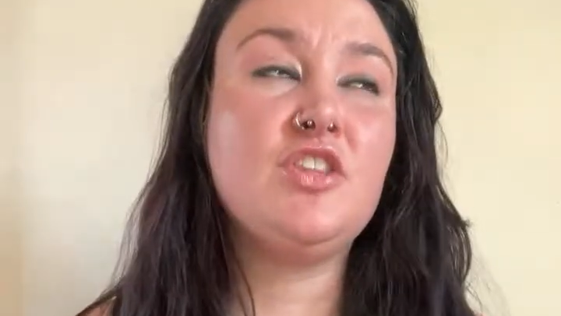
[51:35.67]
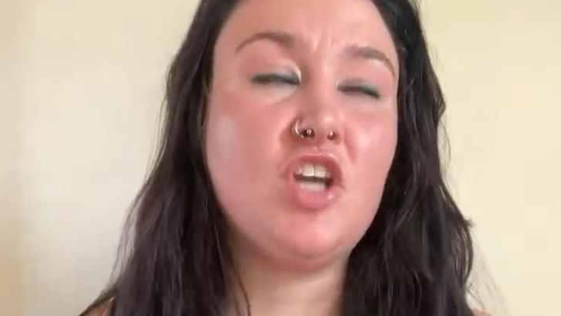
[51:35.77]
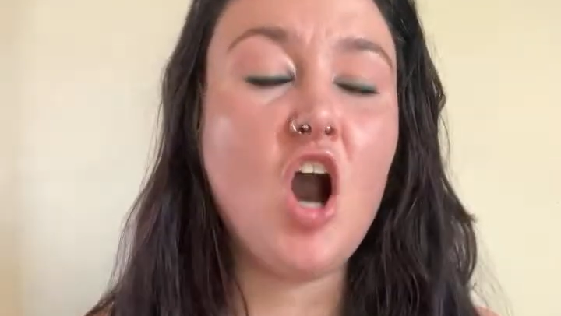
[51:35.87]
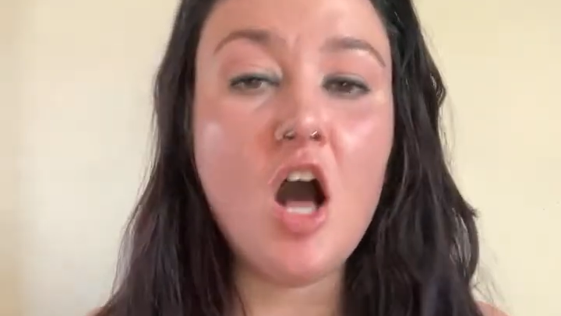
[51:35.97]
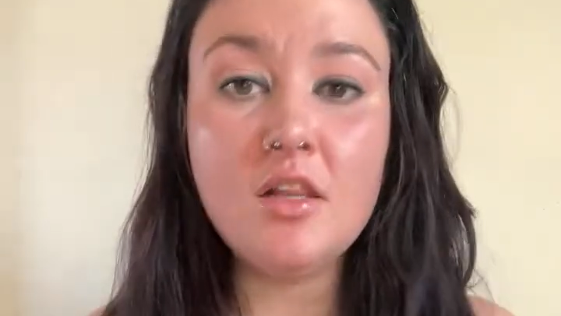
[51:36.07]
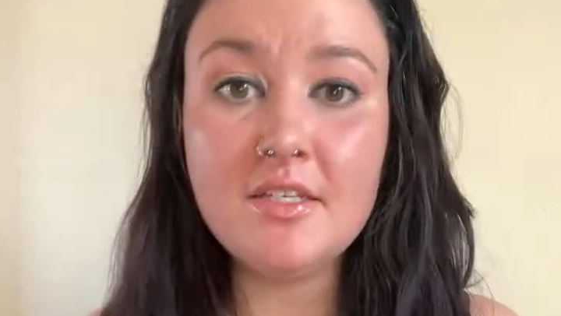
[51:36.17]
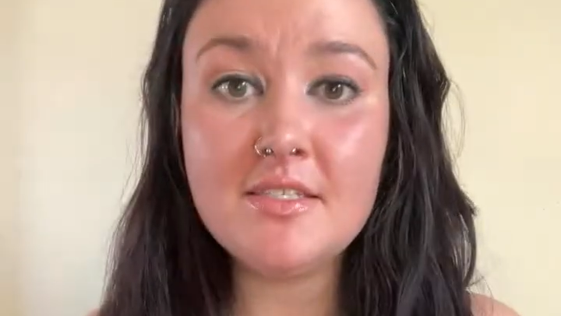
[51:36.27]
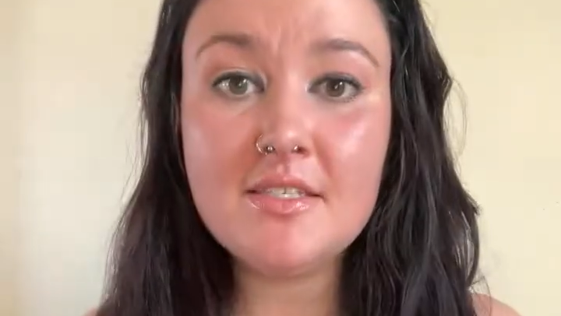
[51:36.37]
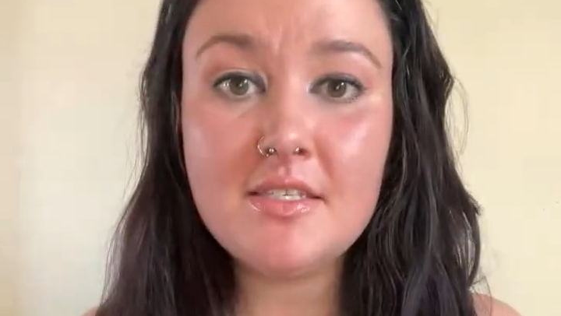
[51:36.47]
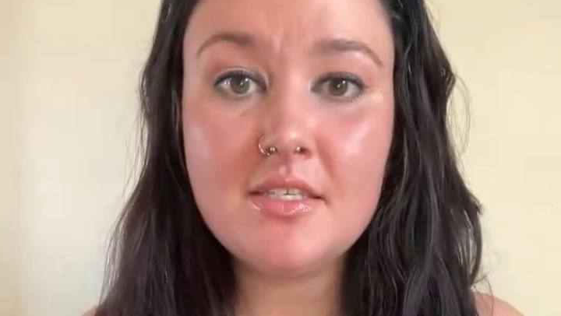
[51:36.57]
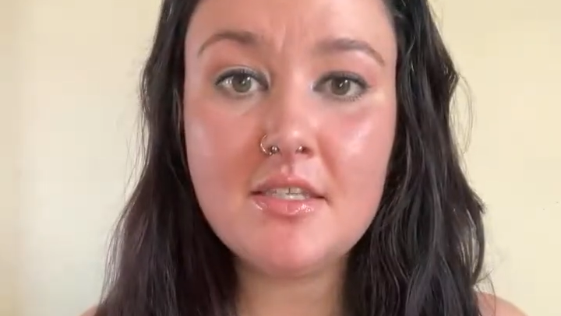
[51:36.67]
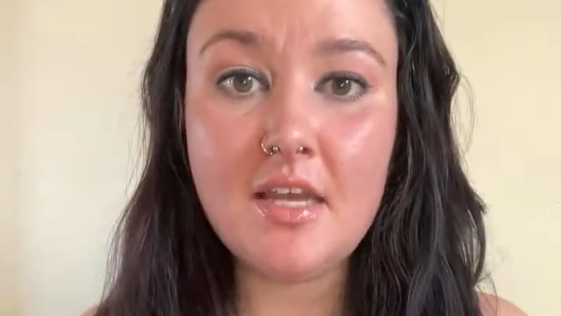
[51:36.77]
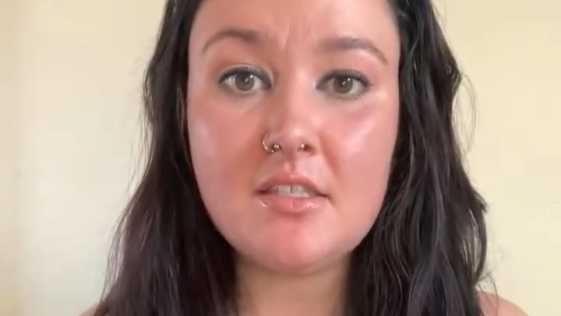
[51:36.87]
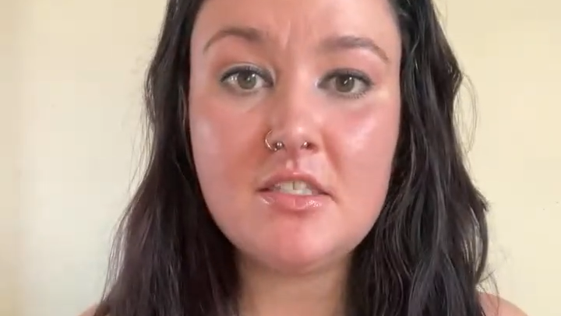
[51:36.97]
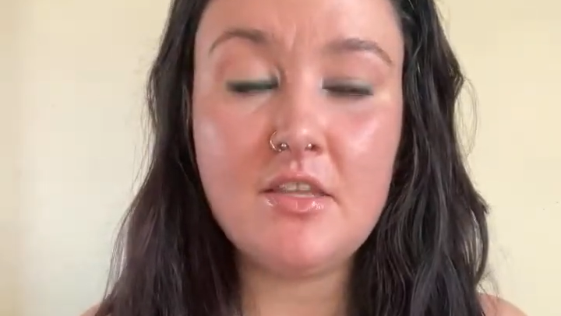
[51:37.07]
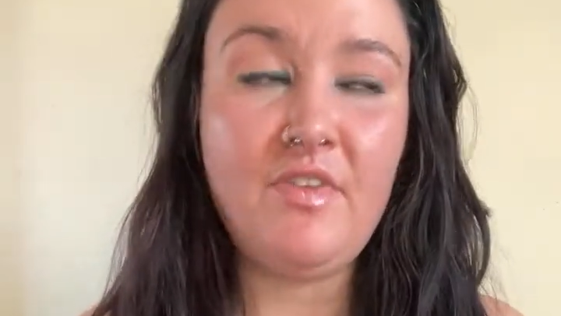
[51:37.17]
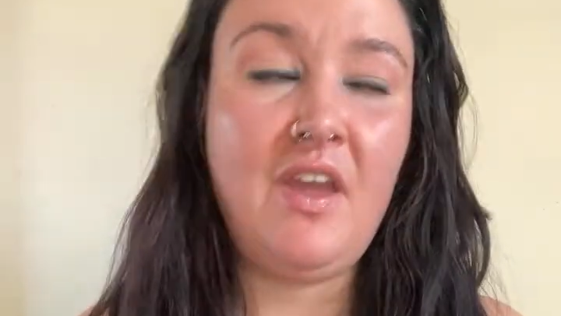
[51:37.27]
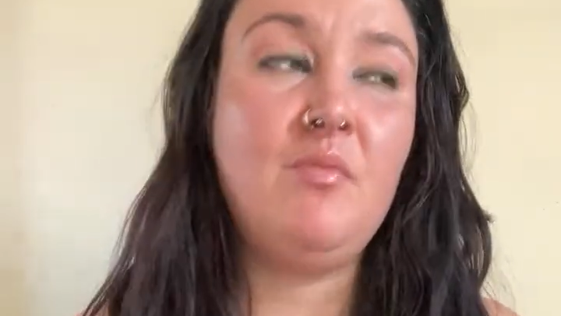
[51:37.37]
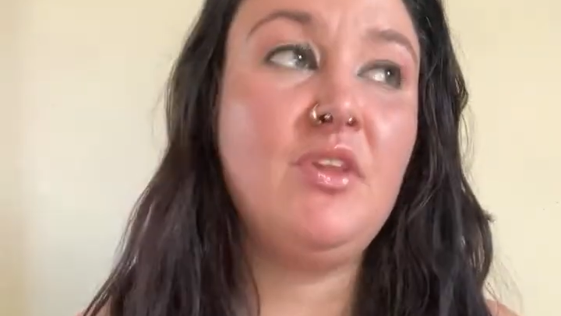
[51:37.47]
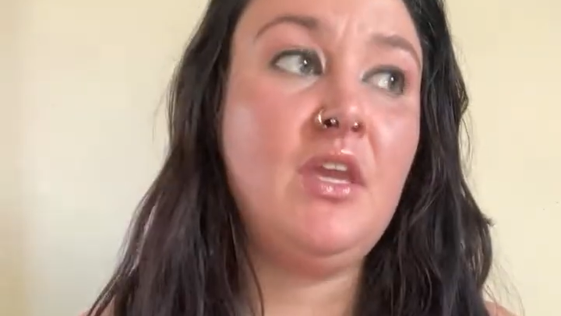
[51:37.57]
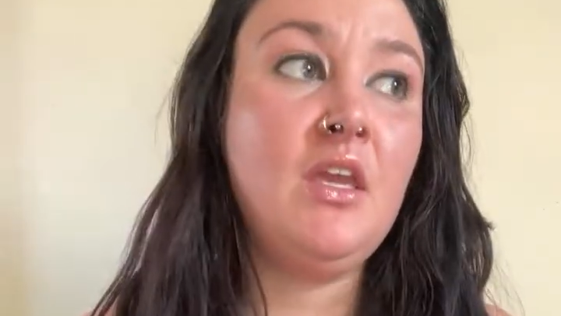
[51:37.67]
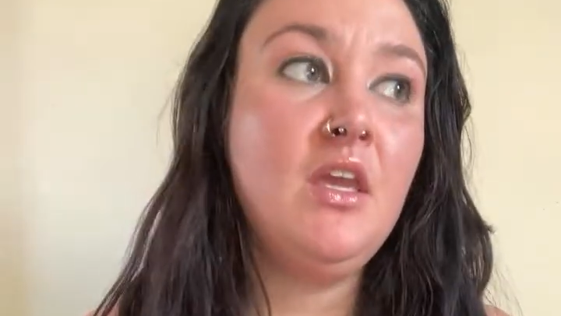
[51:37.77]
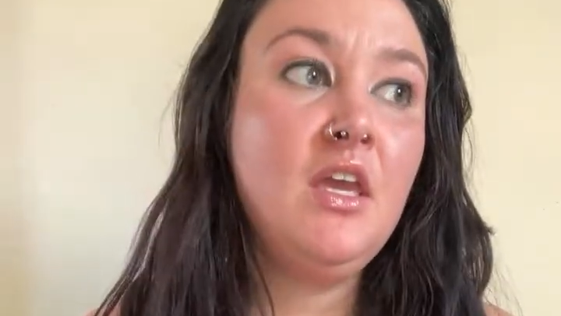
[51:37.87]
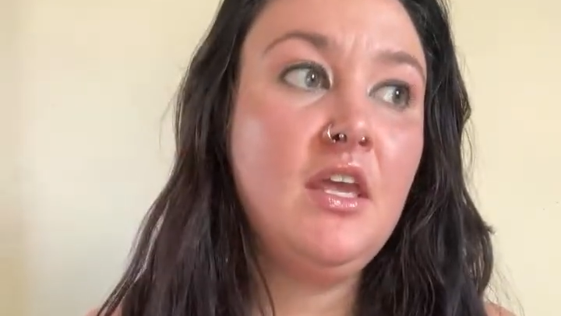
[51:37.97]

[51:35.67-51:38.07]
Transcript: Collins, that's the family,